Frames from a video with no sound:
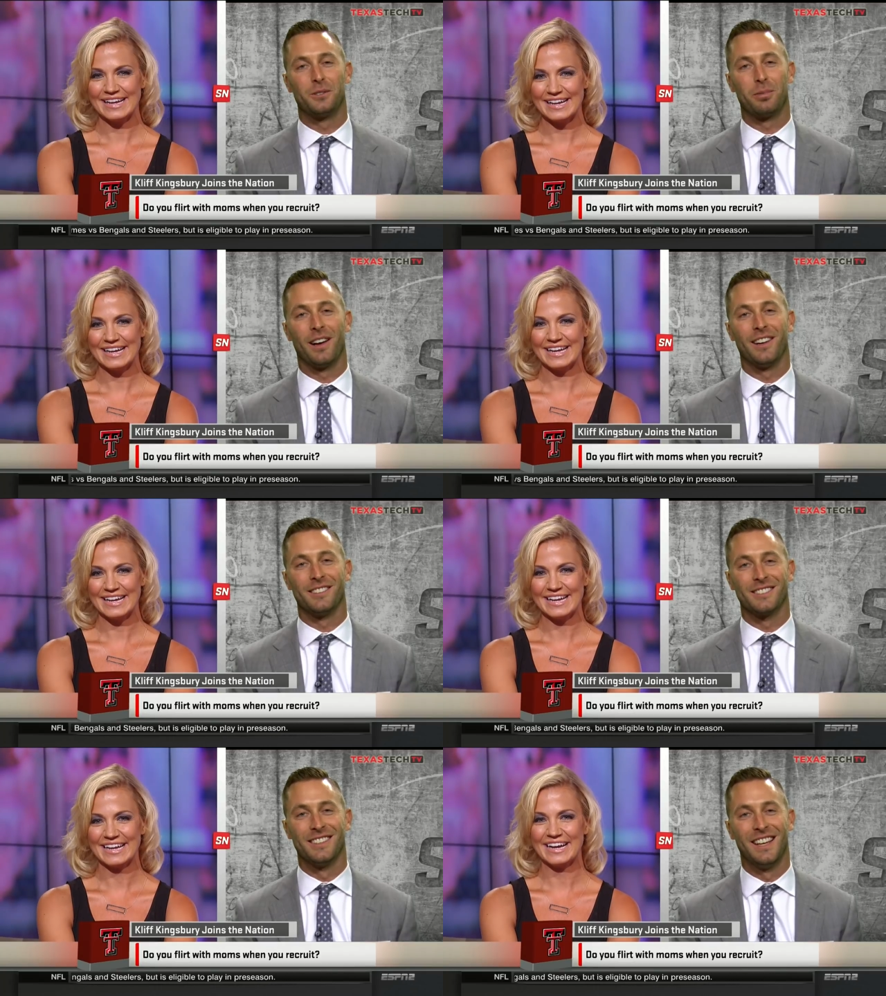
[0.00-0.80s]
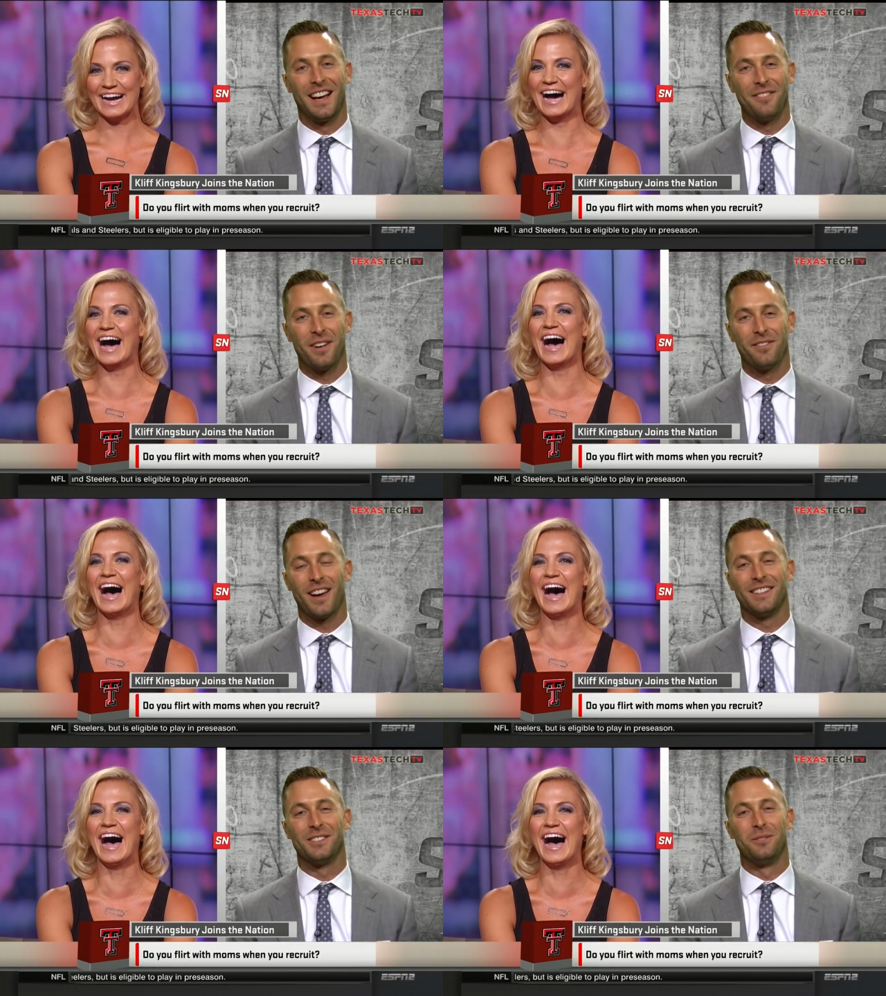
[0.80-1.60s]
Speaker 1: players, I'm, I'm
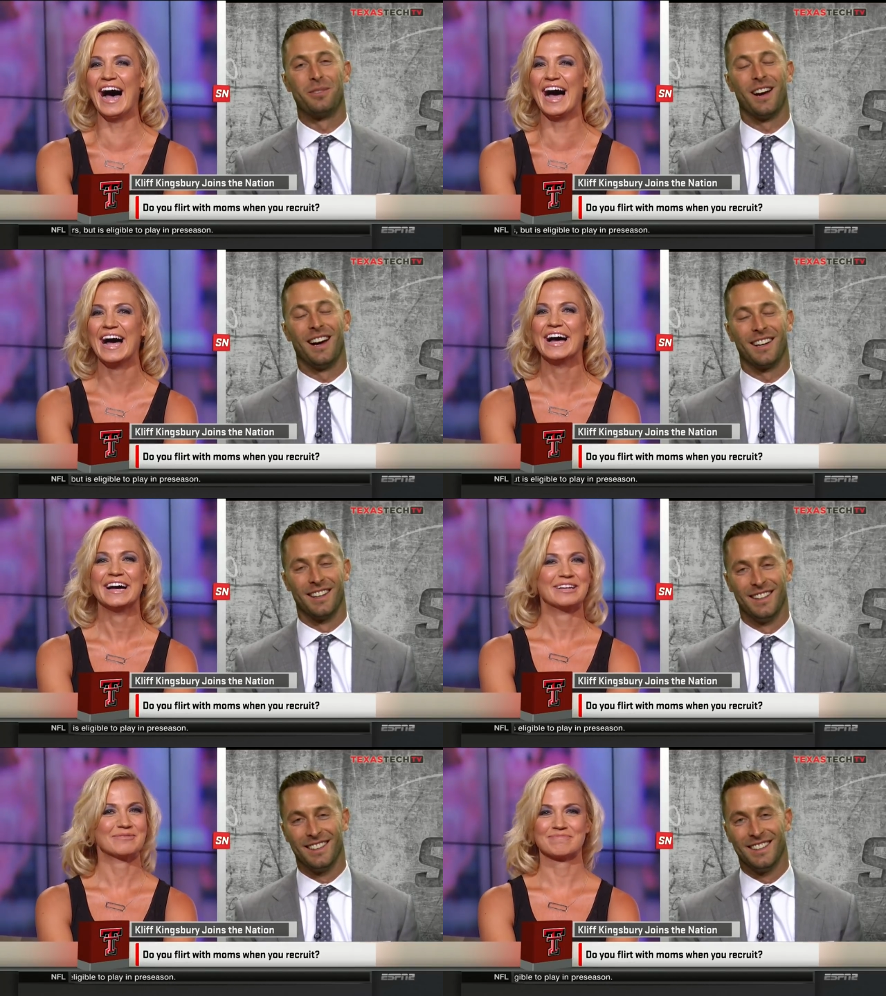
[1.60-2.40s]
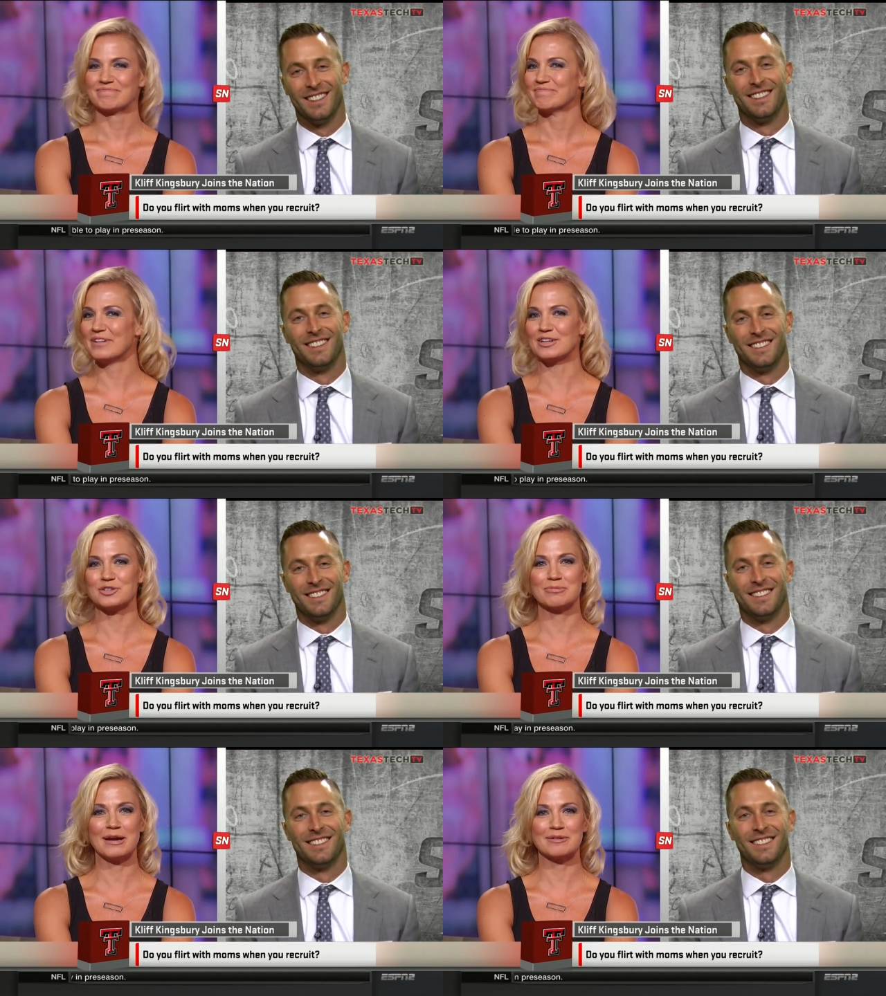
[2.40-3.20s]
not too proud.
Speaker 2: Not
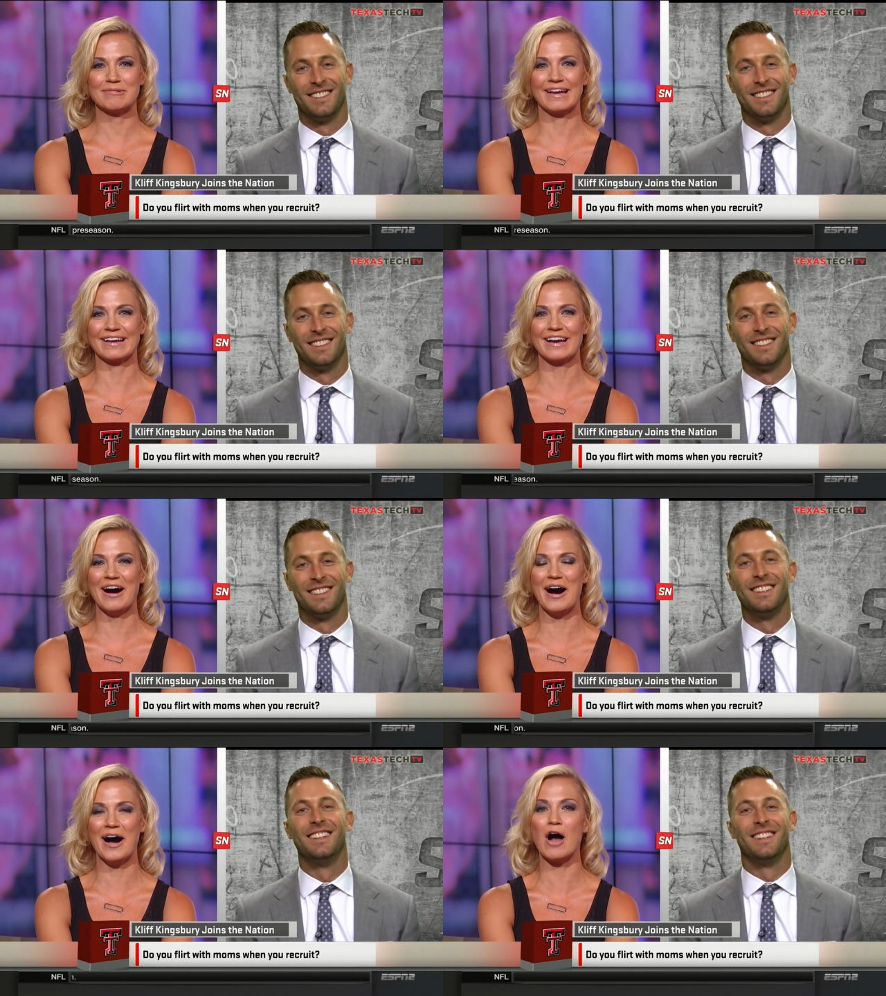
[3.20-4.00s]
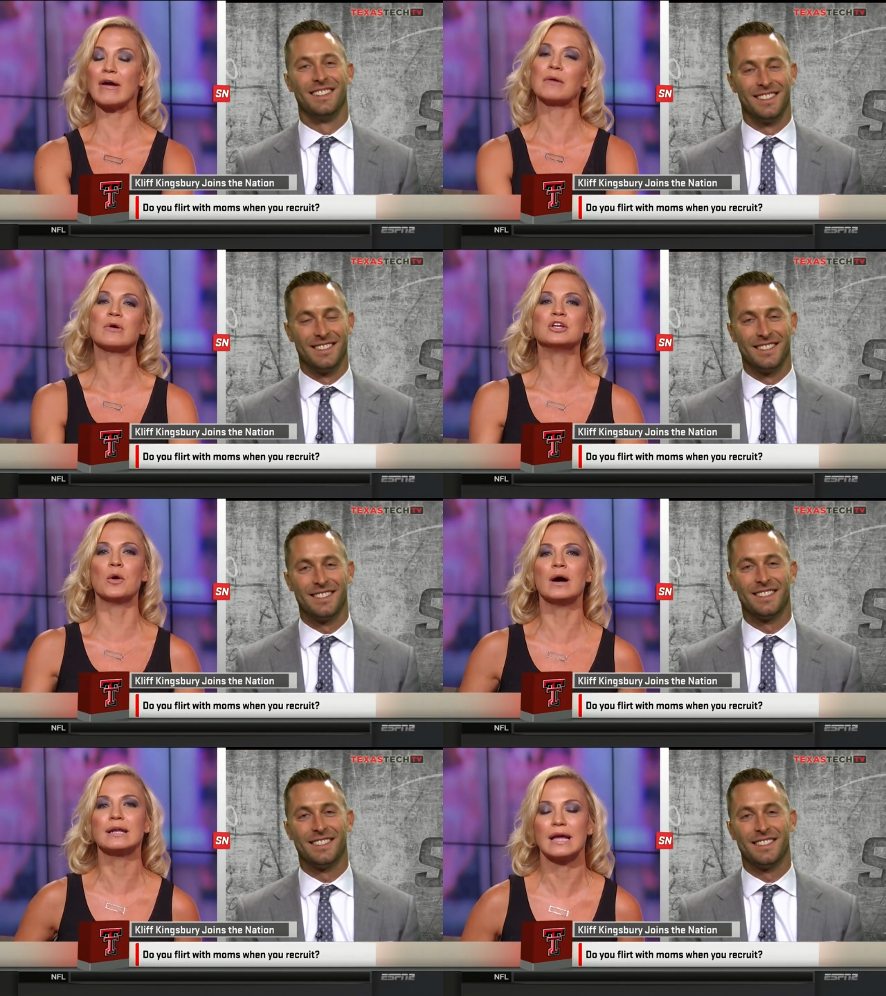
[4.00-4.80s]
too proud to beg. Uh, all right, well, you
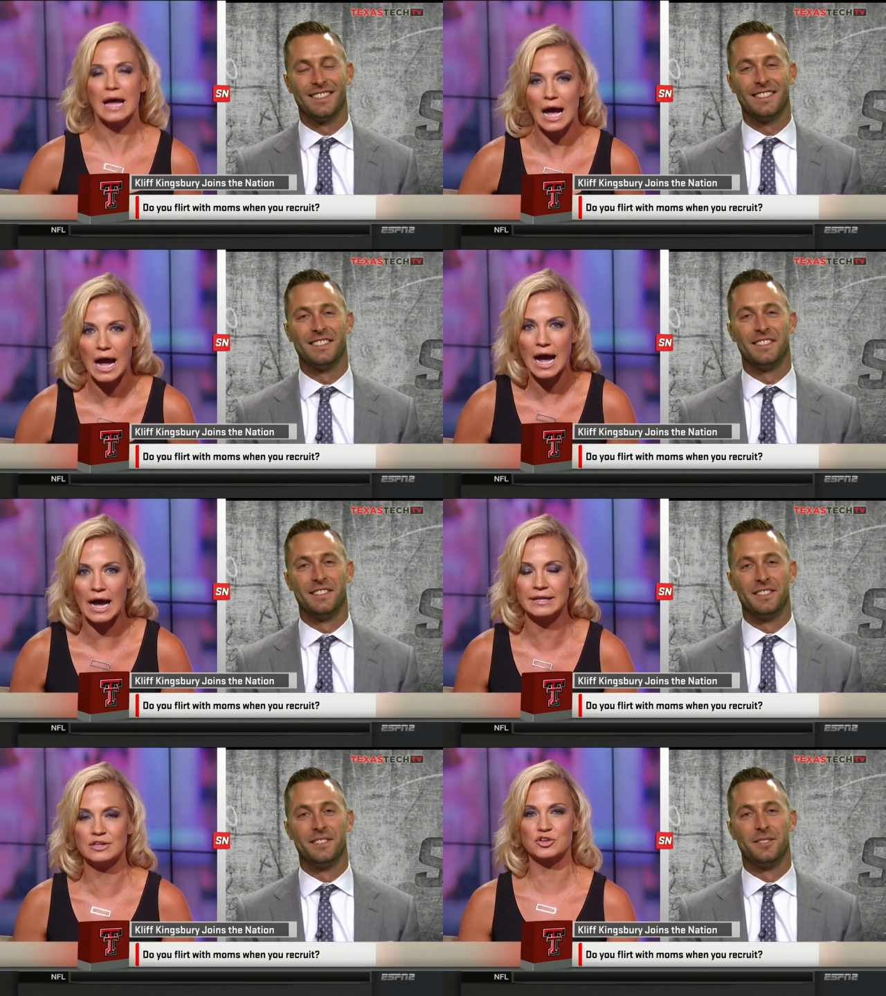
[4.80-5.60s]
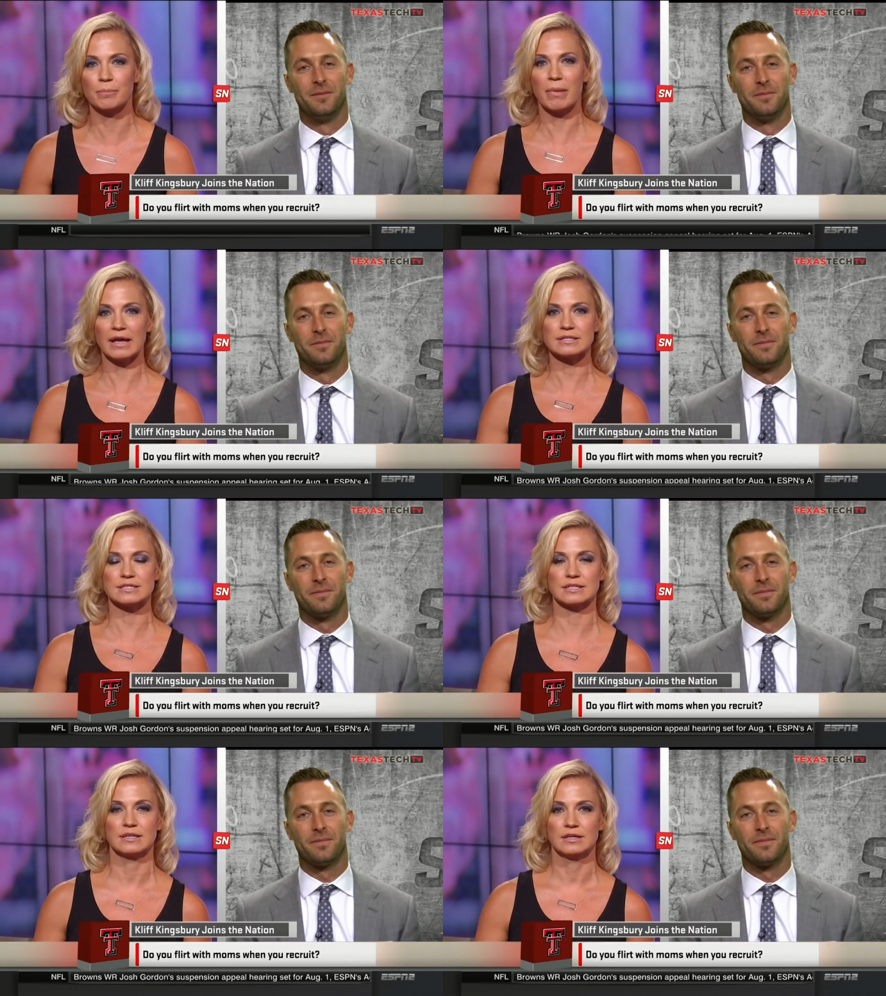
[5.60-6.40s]
know what? I need your
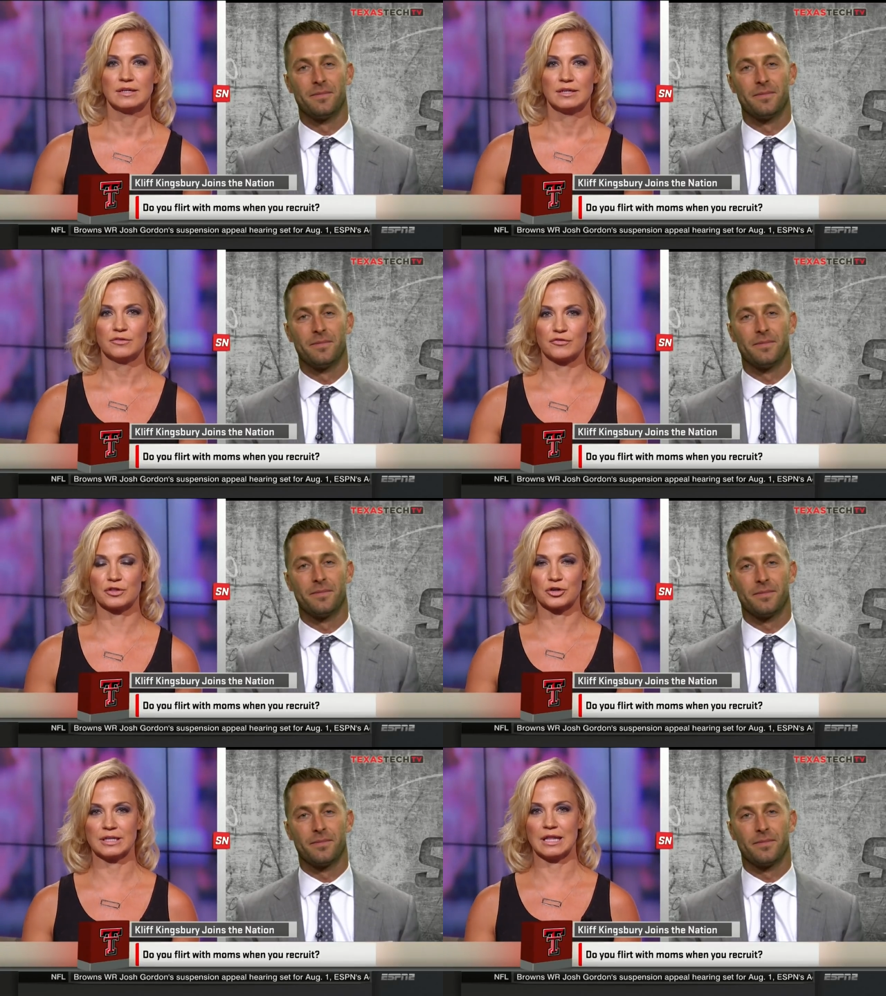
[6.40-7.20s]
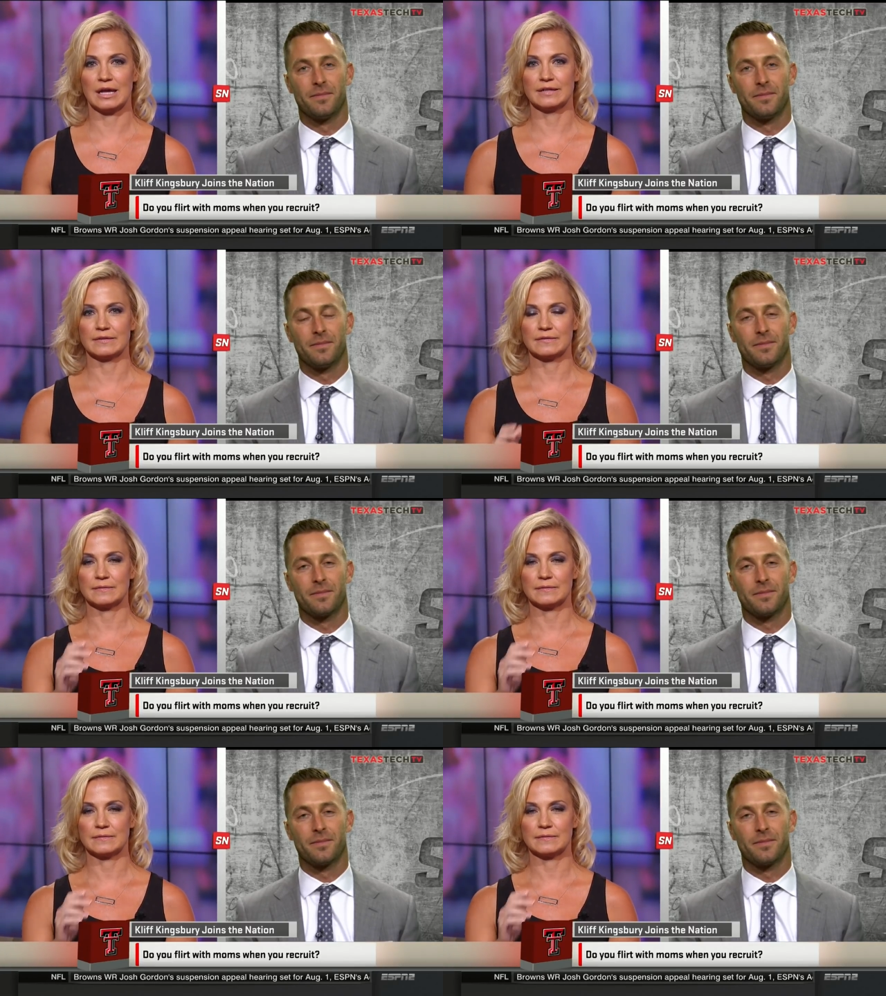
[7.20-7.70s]
best flirty line.